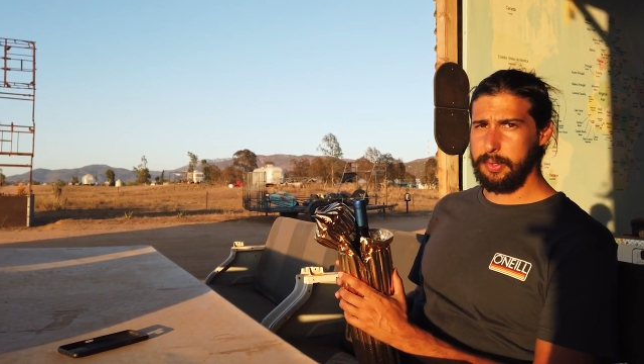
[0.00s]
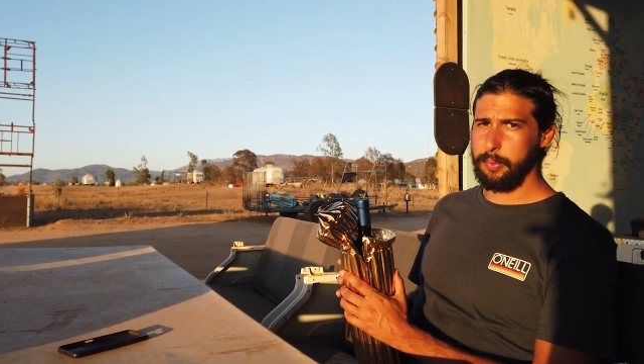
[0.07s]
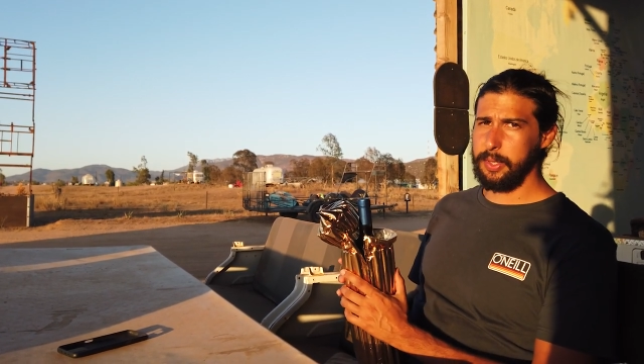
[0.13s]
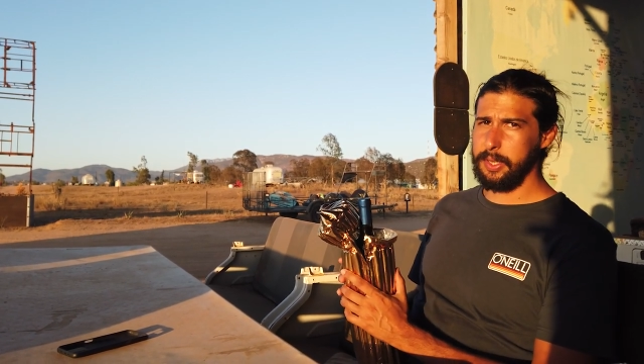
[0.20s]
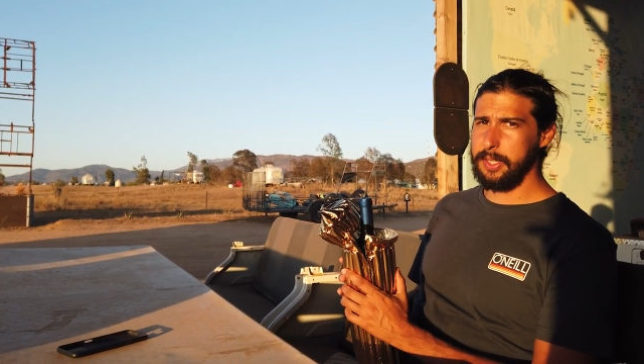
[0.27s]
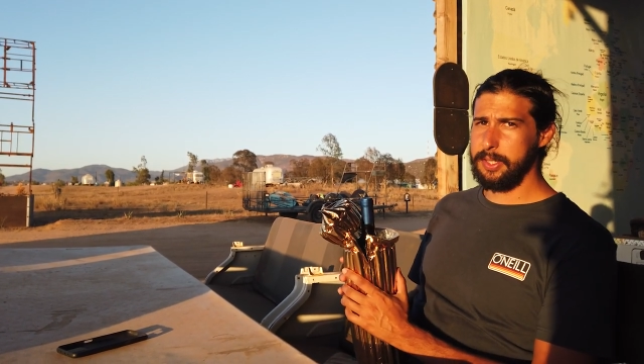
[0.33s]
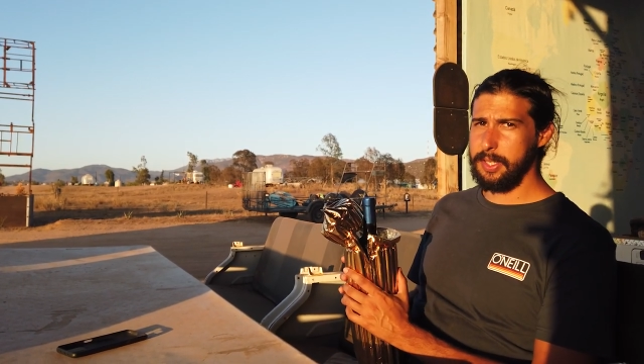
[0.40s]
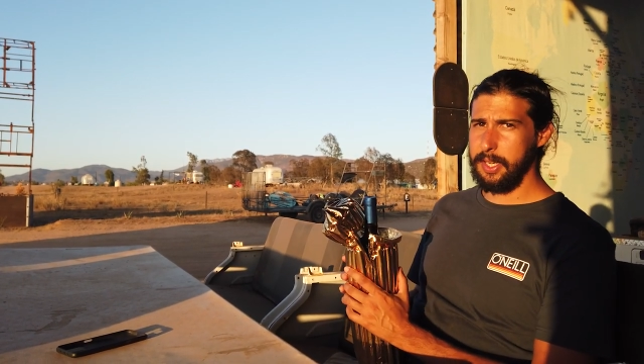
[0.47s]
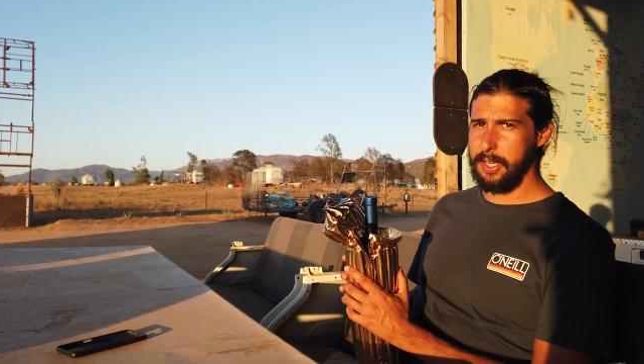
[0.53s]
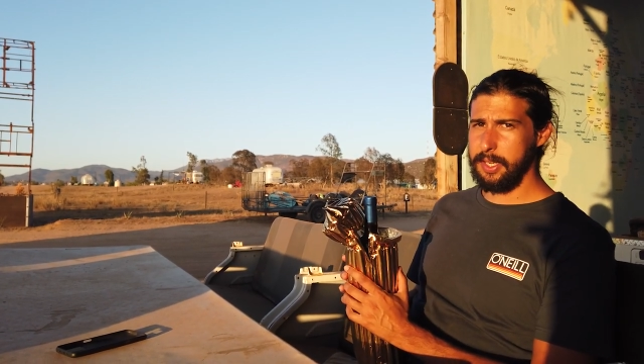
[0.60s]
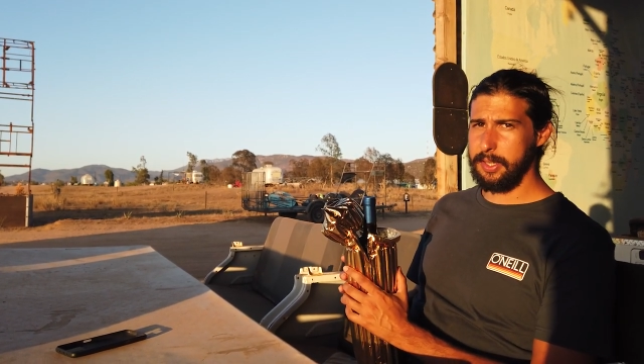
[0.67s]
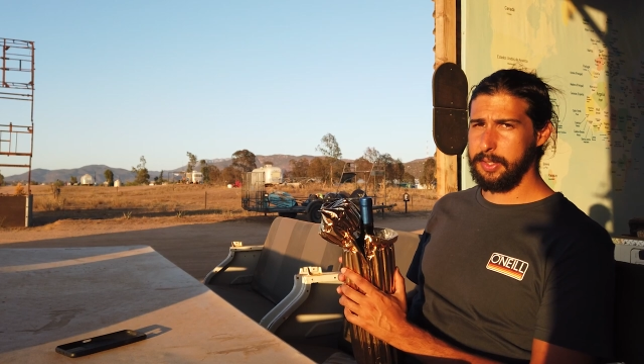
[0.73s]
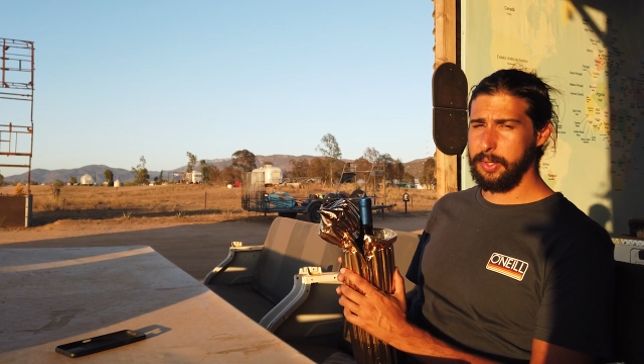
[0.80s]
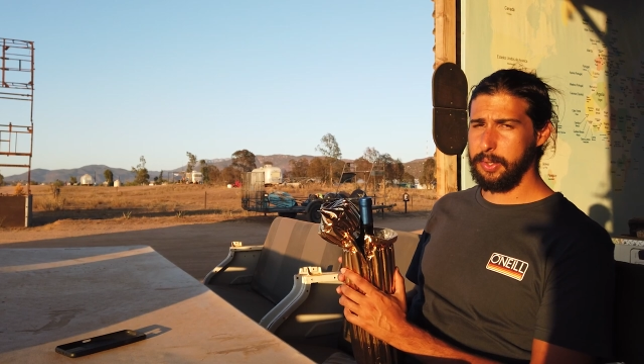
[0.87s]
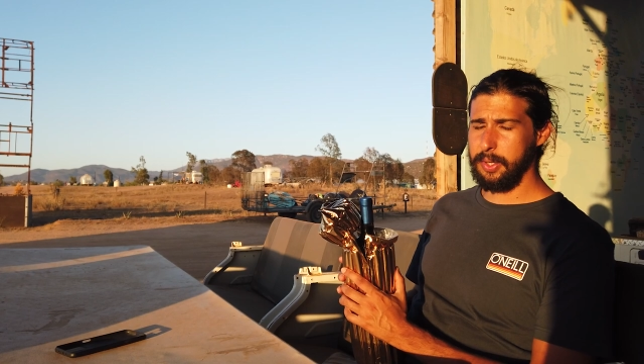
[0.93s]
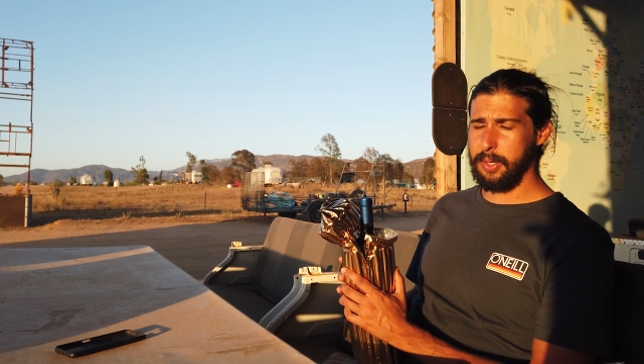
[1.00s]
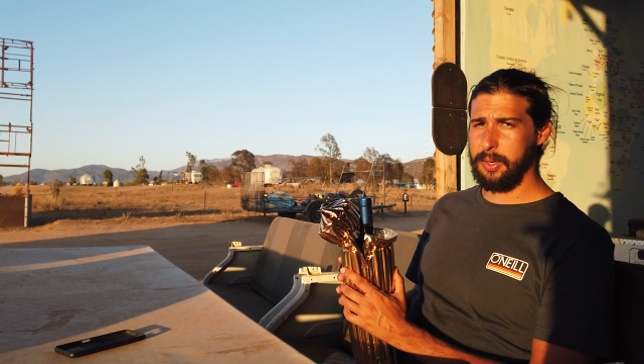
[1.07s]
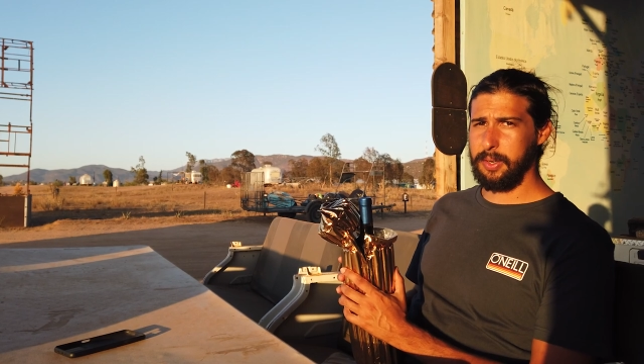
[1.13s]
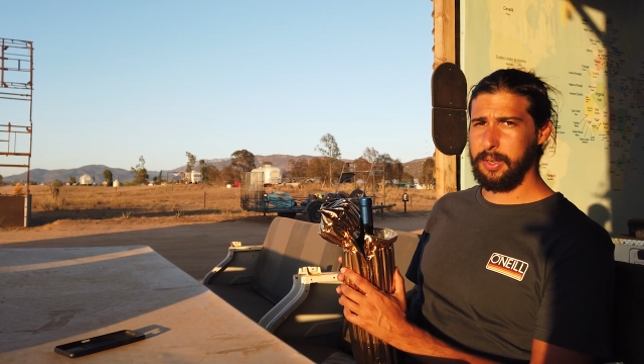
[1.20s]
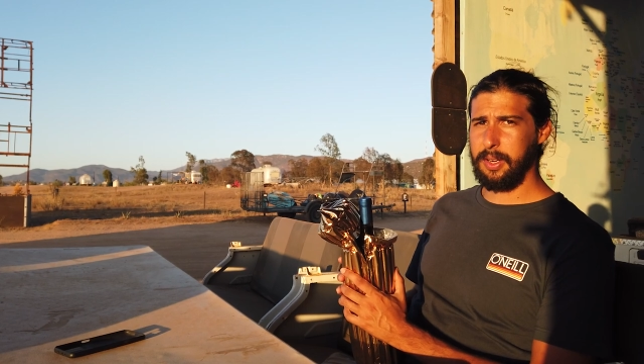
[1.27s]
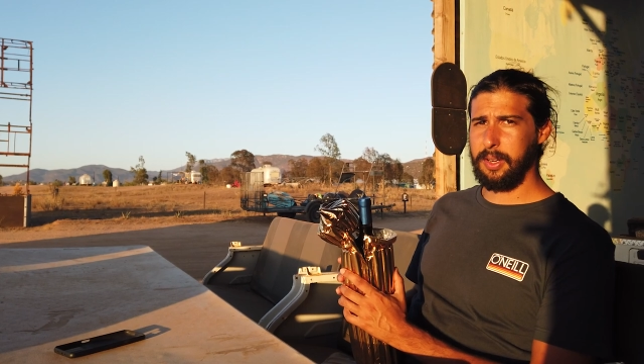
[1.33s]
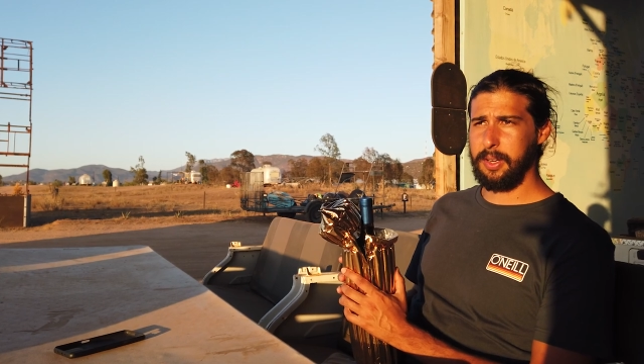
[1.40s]
we decided to
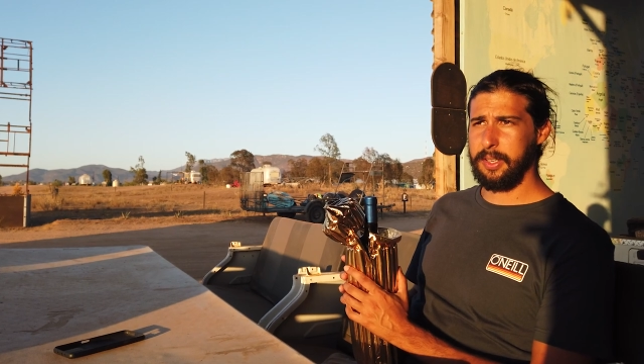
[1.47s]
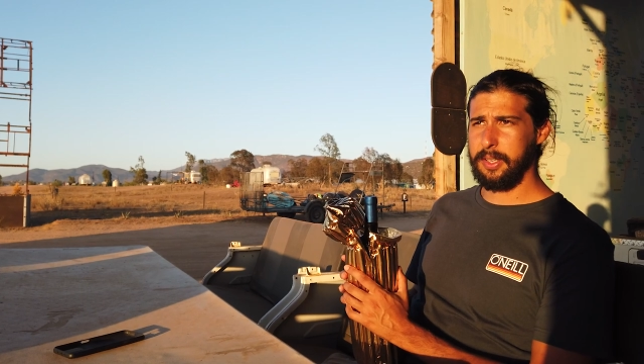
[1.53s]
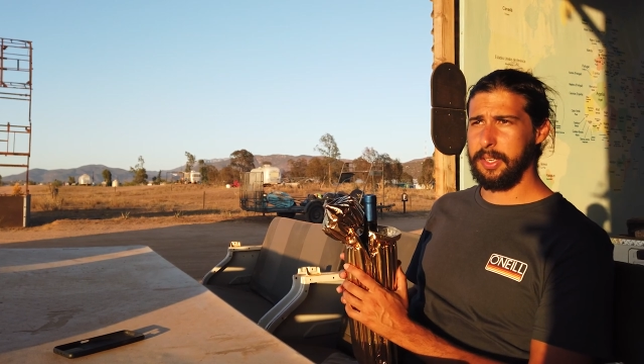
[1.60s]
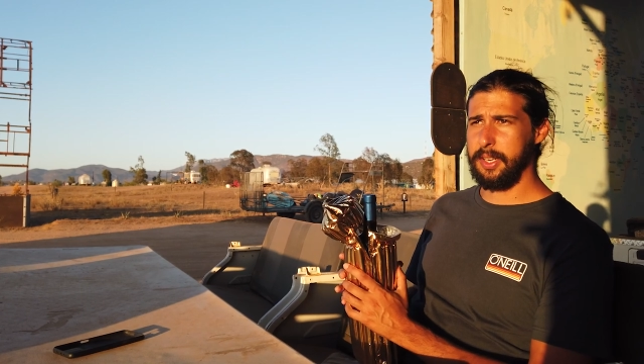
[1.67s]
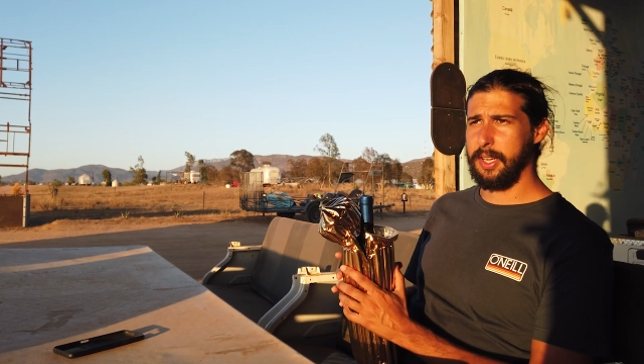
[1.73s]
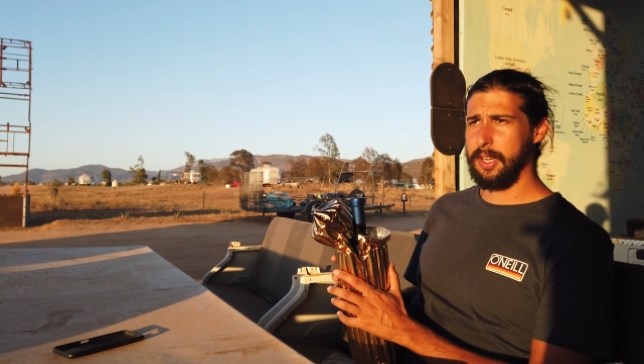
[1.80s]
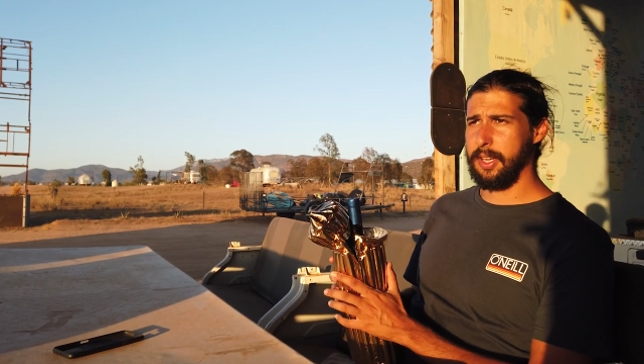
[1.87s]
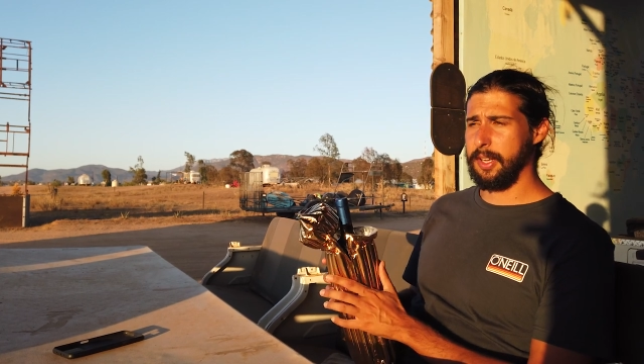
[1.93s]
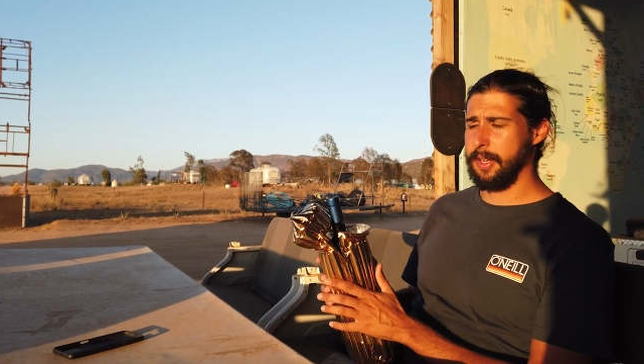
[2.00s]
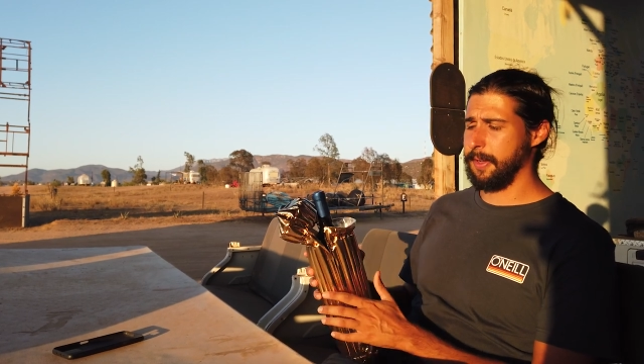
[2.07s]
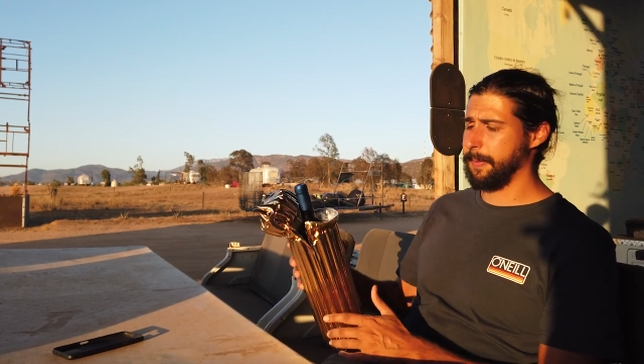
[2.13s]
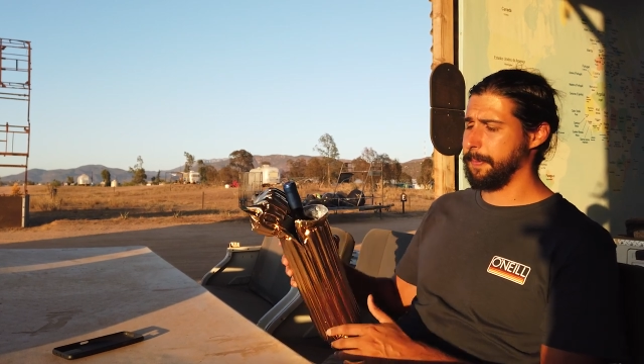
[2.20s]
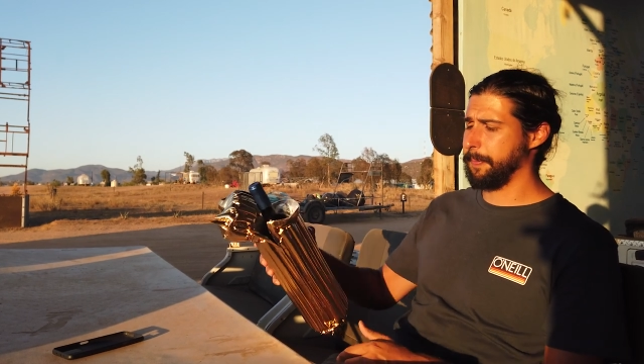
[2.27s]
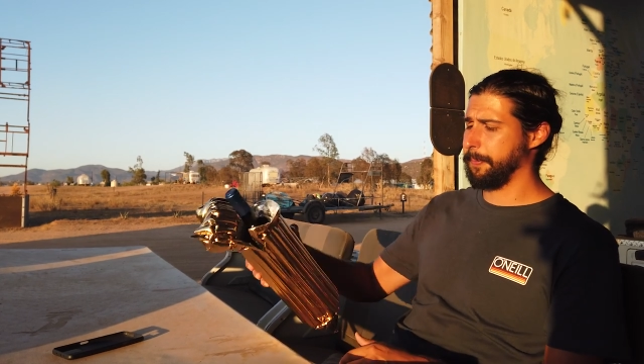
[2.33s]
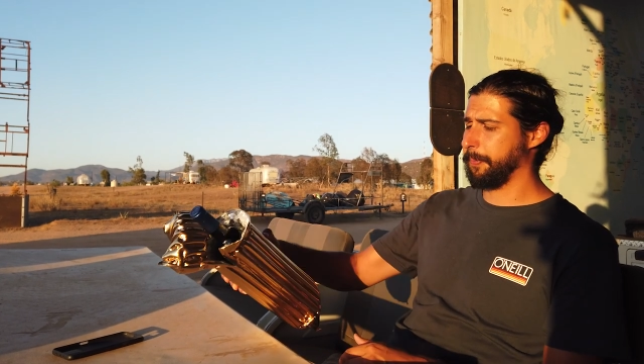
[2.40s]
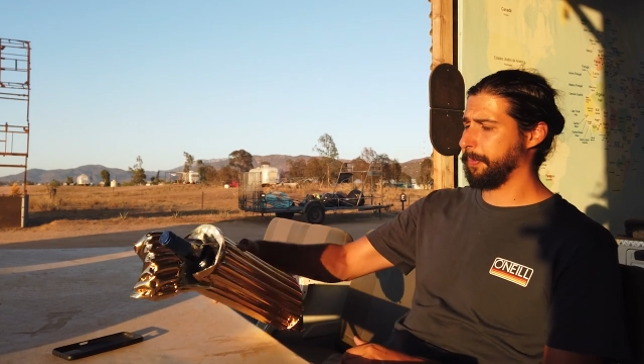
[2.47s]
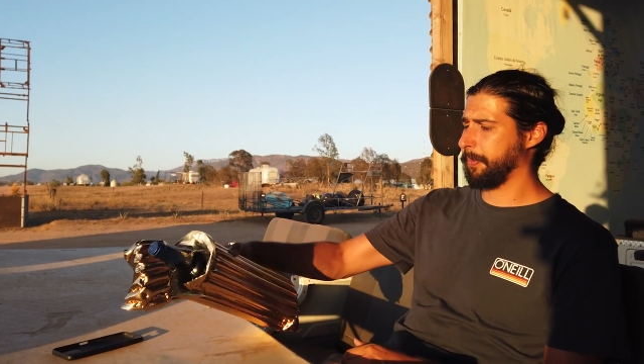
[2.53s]
go on um,